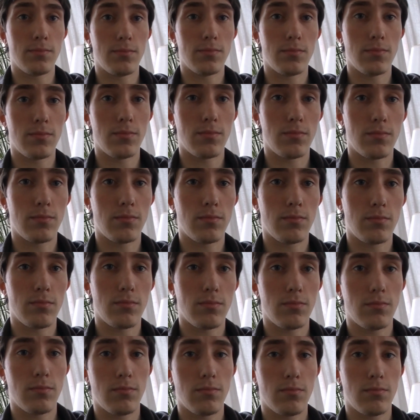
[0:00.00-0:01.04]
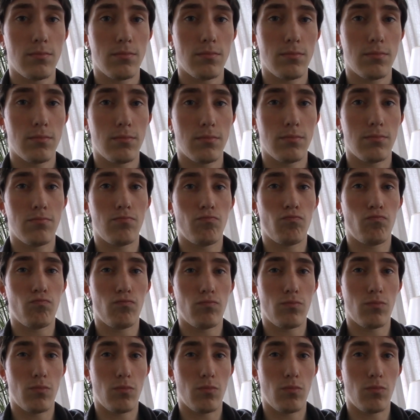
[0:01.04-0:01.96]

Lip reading: (no one is talking)